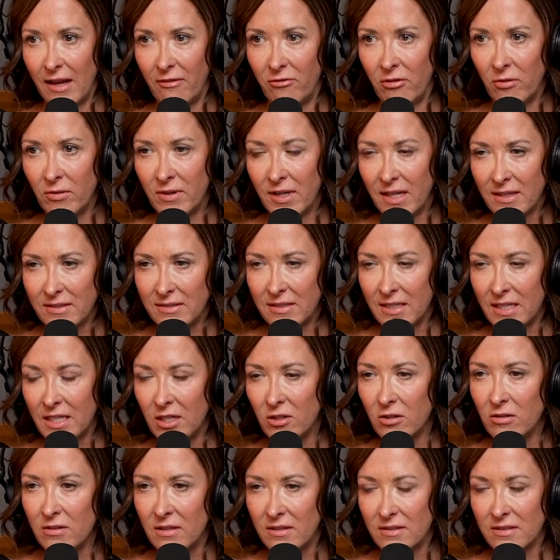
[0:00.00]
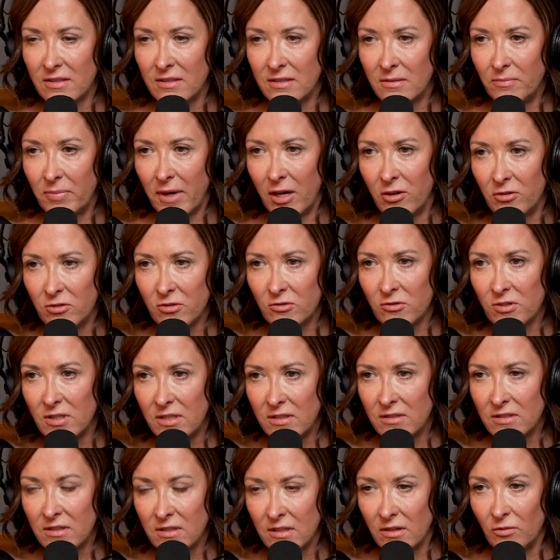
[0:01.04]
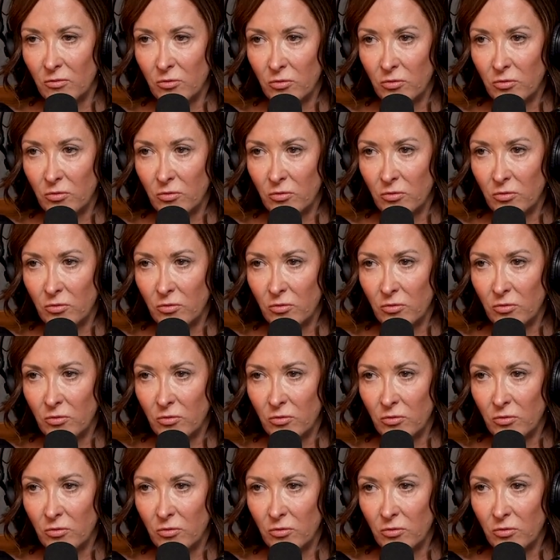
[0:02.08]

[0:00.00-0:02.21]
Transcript: Everyone has to hear this, because boundaries